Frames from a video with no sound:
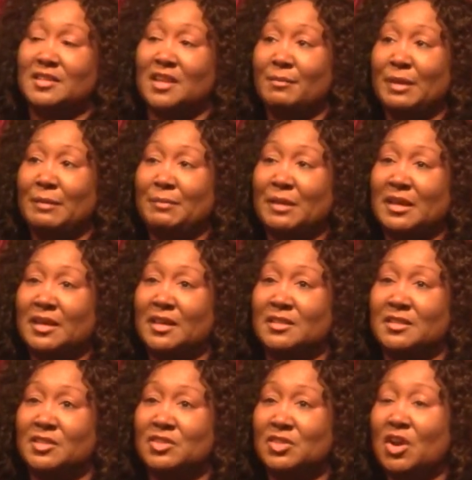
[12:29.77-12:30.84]
I mean, because
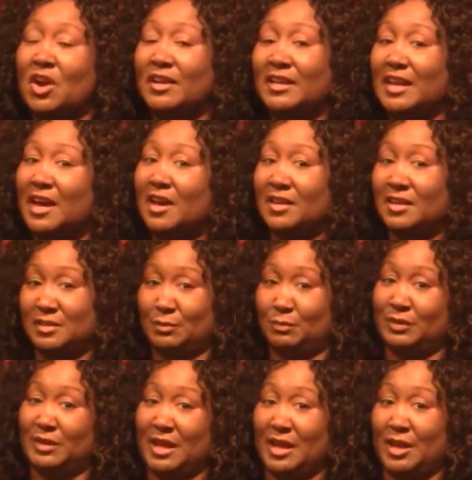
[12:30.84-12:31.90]
it started out as a
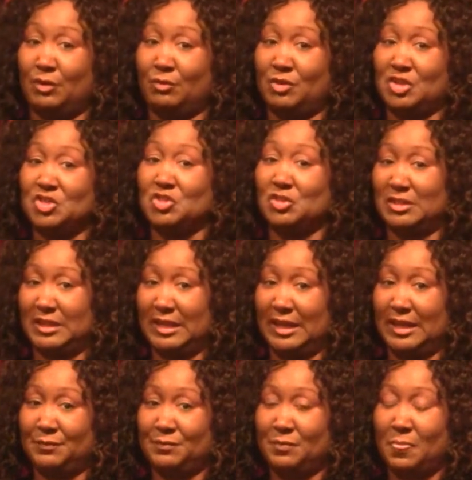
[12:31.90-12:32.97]
play originally.